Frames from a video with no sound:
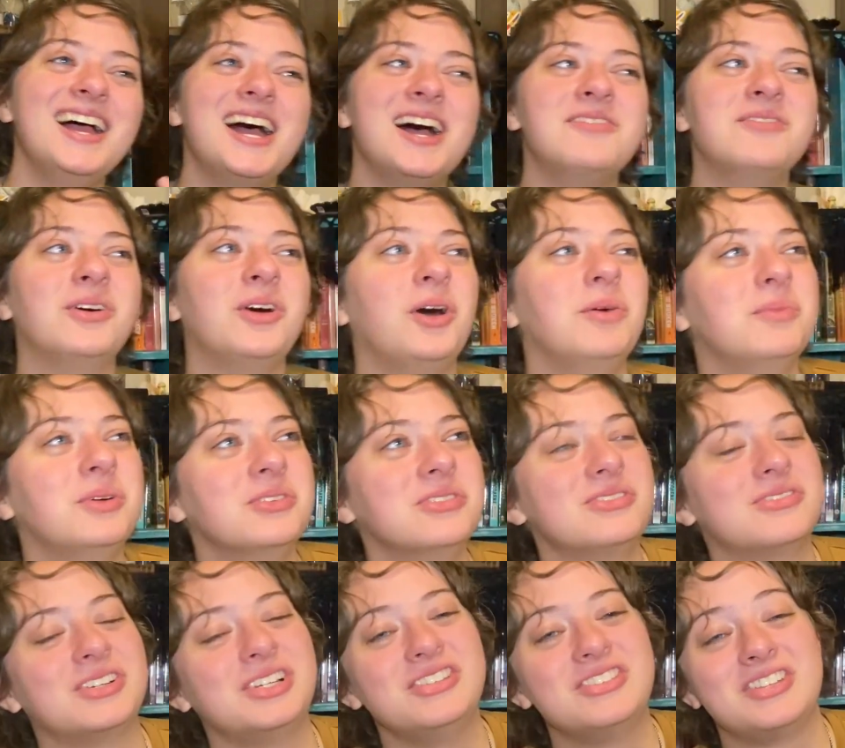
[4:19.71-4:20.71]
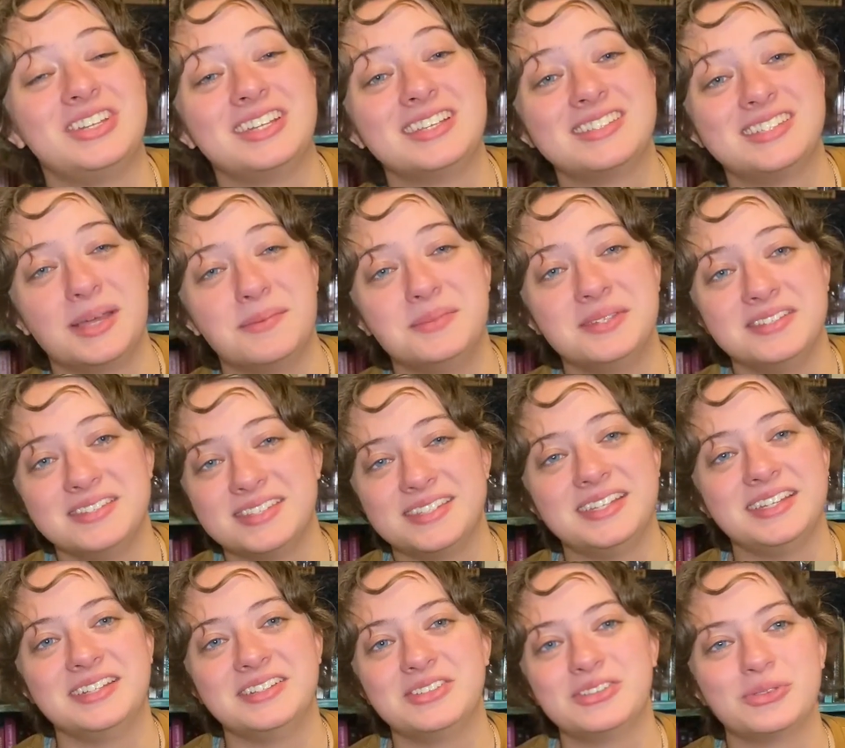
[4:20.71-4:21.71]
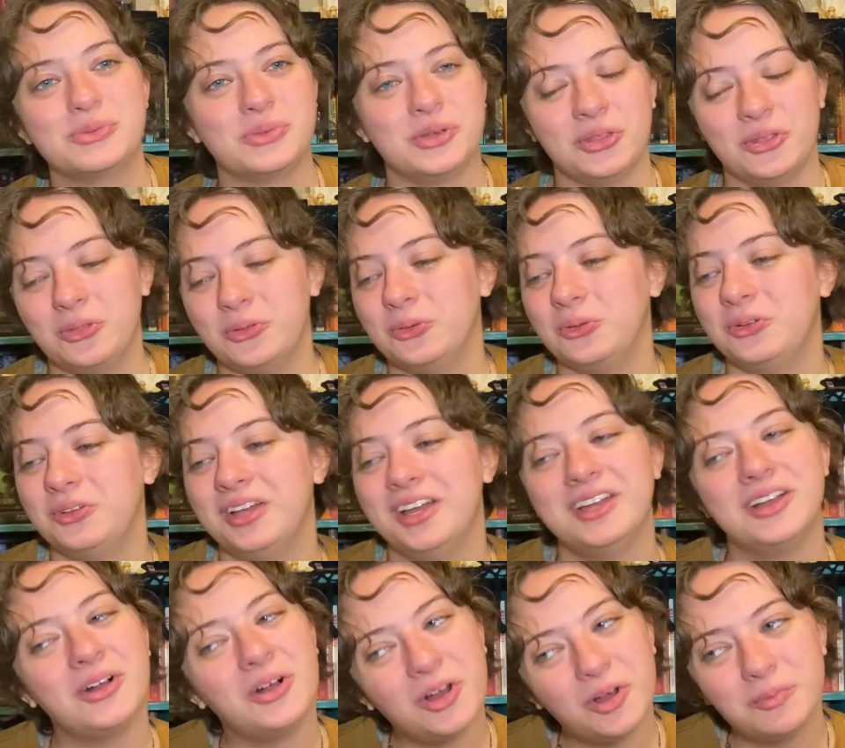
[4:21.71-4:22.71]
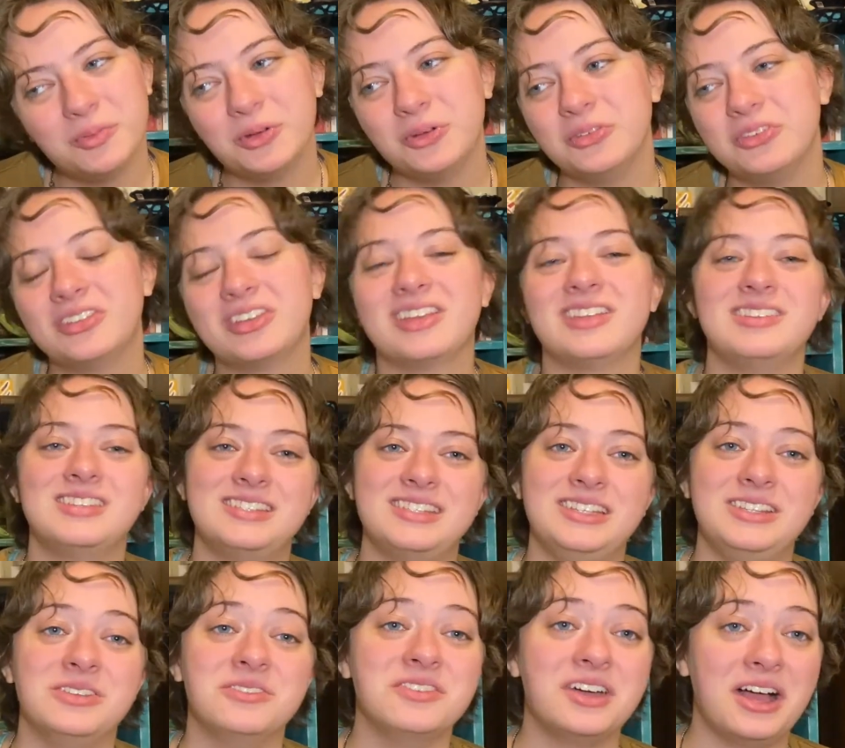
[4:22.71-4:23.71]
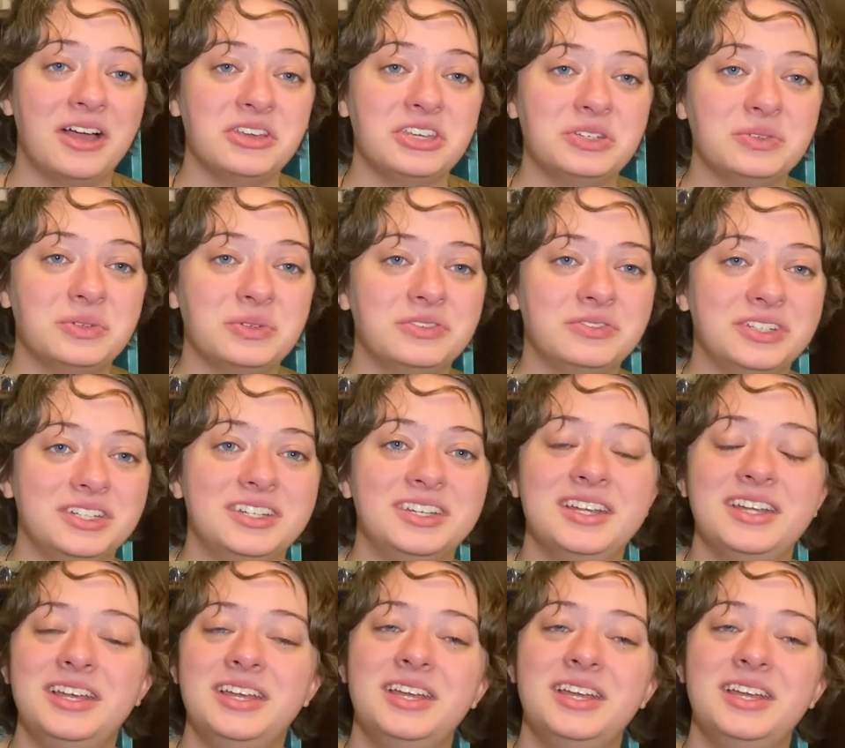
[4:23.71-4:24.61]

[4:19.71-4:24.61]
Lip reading: I've almost reached an acceptance stage with Thule. I almost can see the value of it.